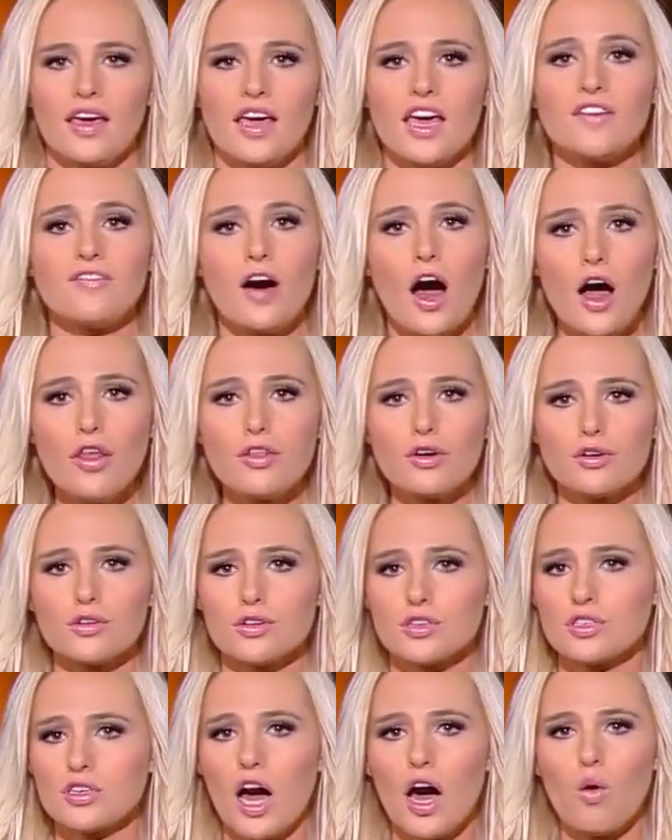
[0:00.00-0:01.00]
If
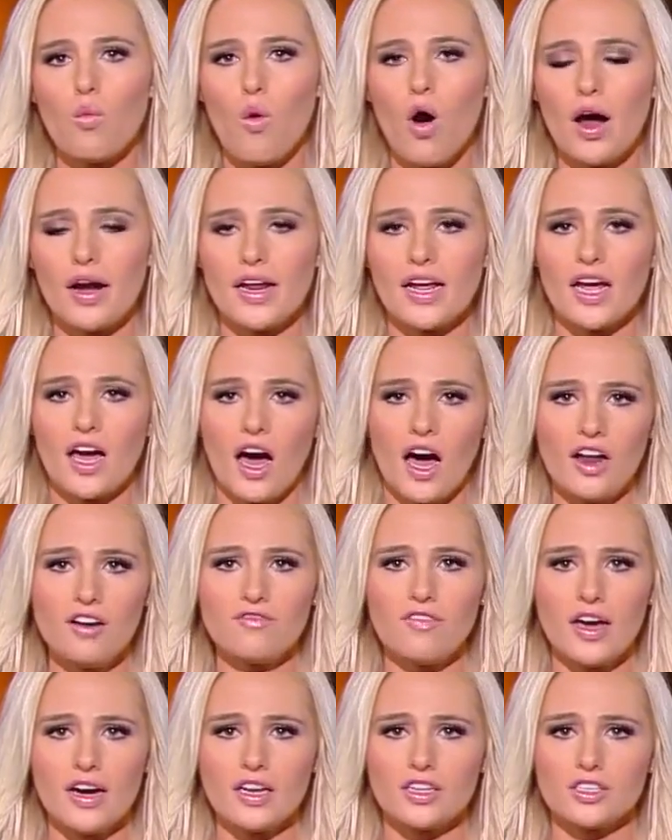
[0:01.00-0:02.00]
others not wanting
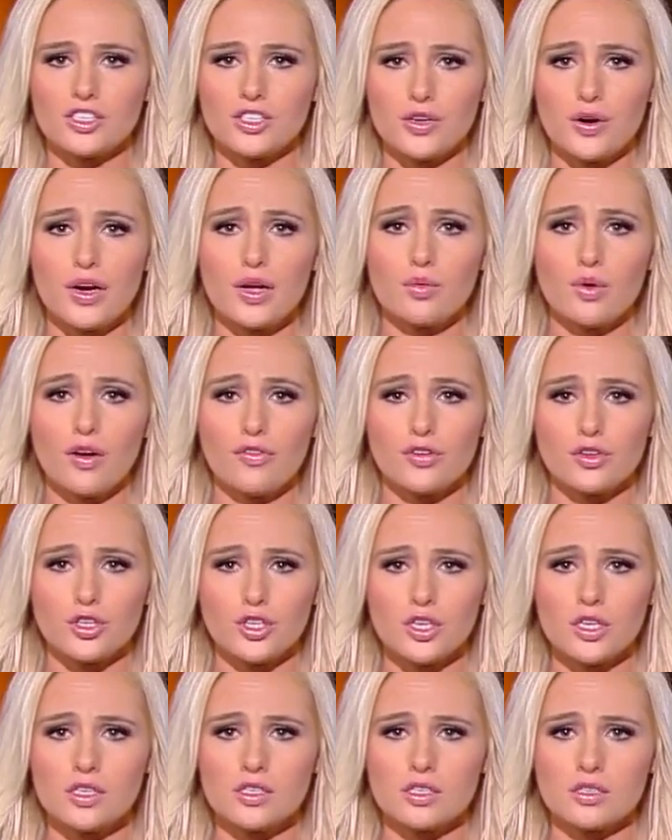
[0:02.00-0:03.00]
unvetted Syrian
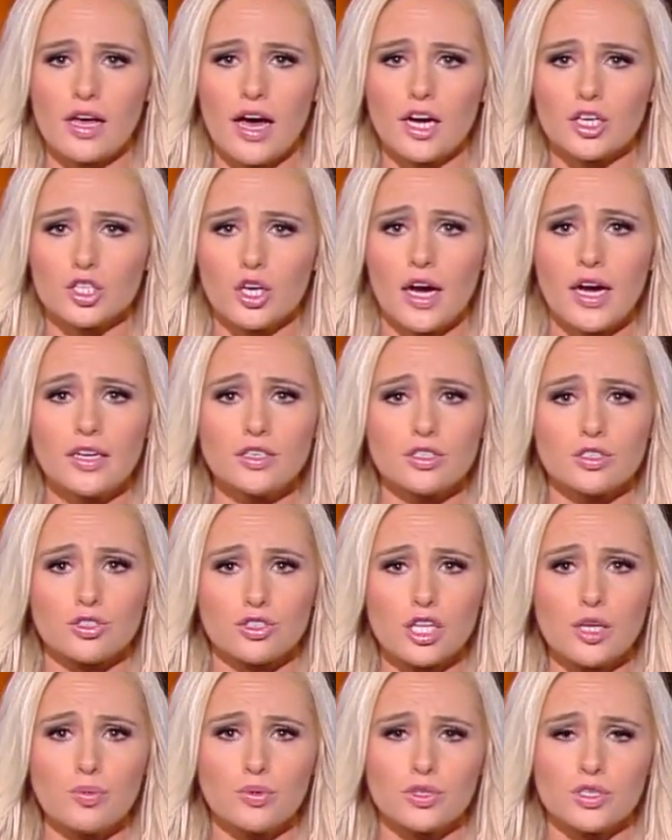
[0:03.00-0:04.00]
refugees / ISIS
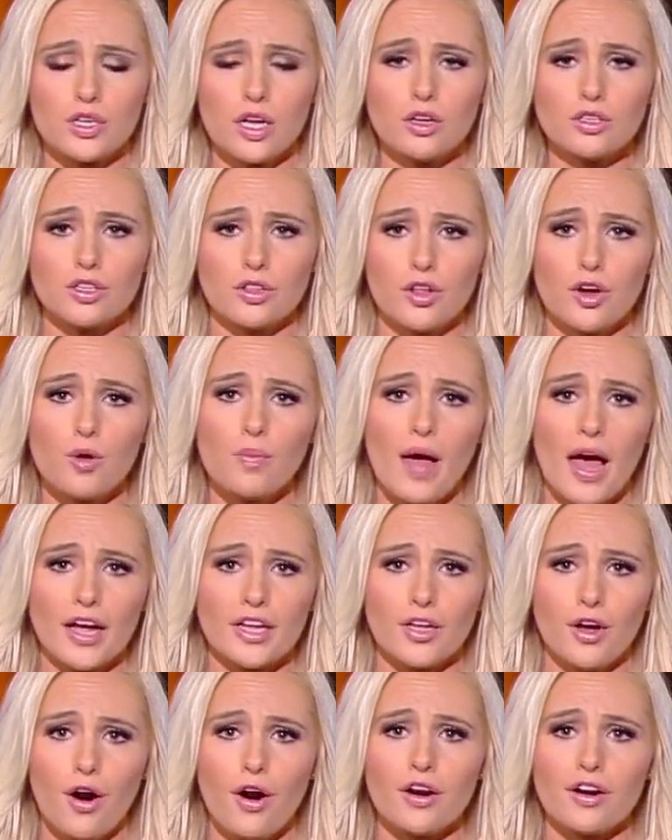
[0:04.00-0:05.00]
sleeper cells in their
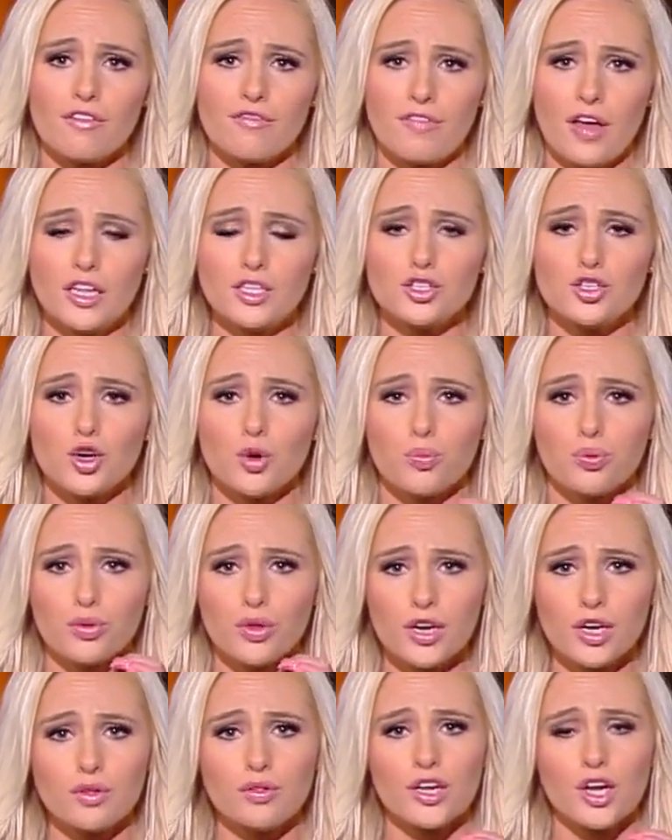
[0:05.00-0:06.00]
backyard offends your
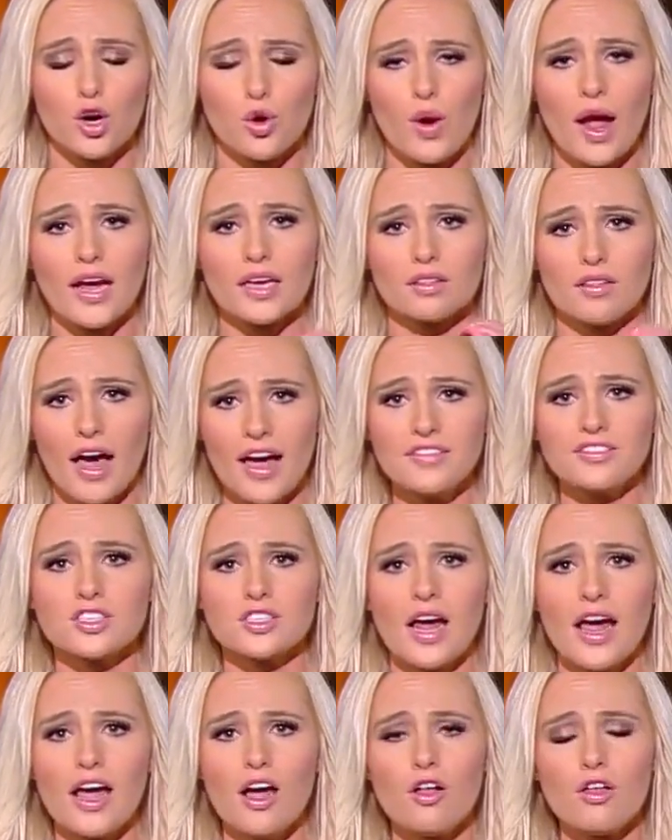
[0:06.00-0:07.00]
politically correct
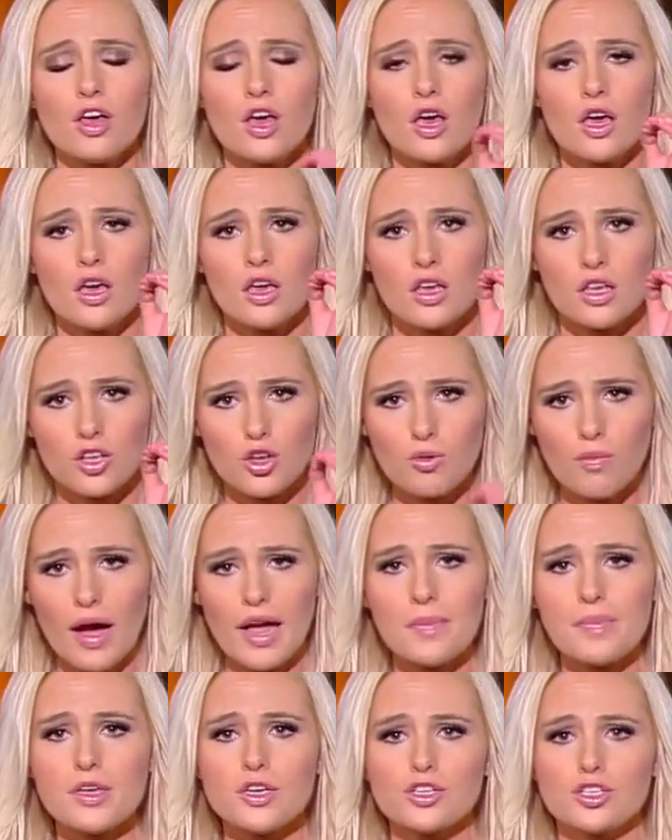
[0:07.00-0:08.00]
lifestyle, you
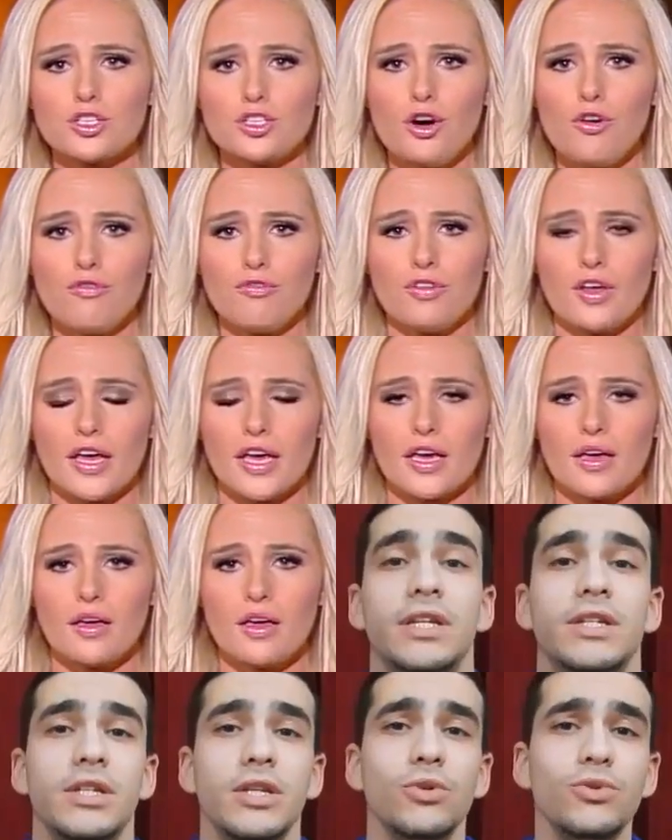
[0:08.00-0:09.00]
might be a snowflake.
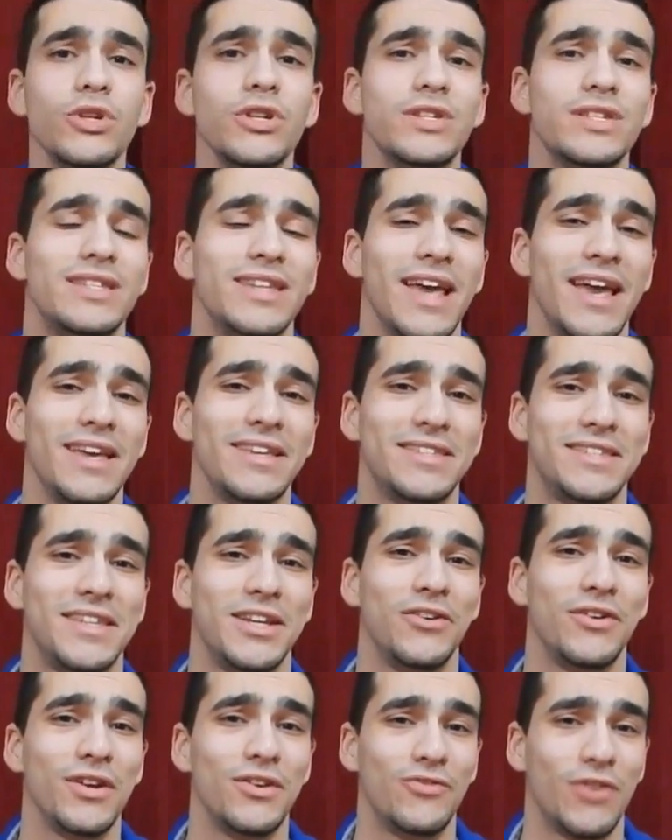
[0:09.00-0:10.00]
Did you just say
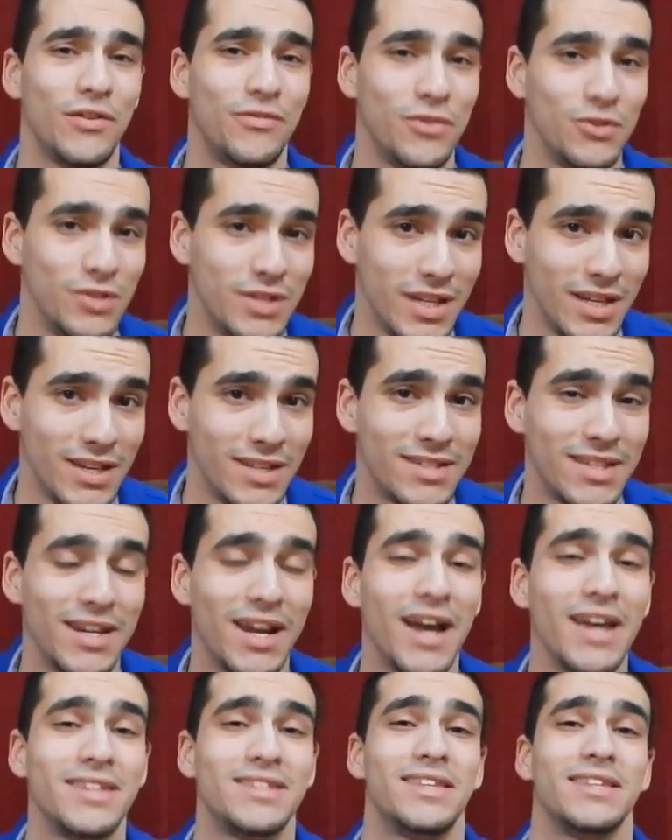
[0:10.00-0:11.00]
Syrian refugees and
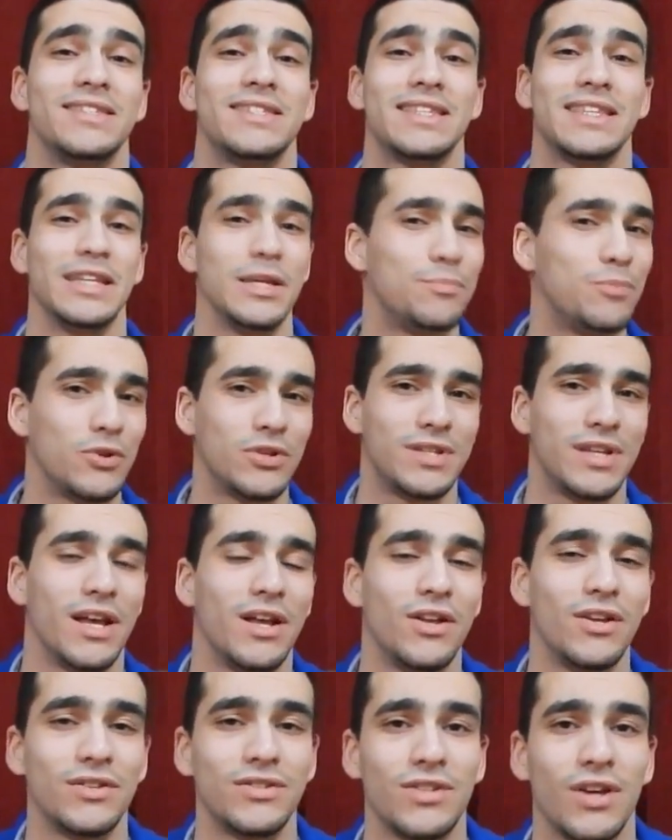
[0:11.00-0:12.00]
ISIS sleeper
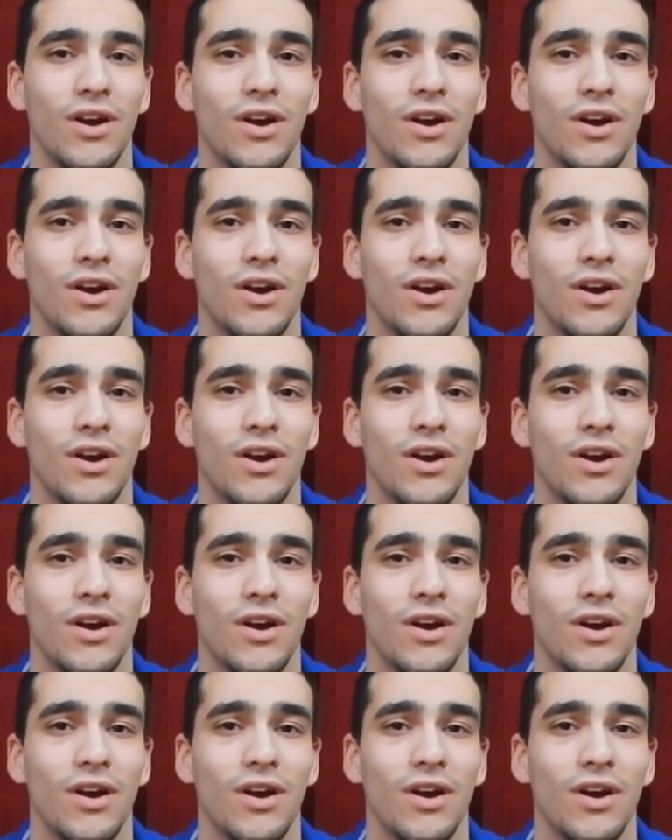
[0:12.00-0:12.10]
cells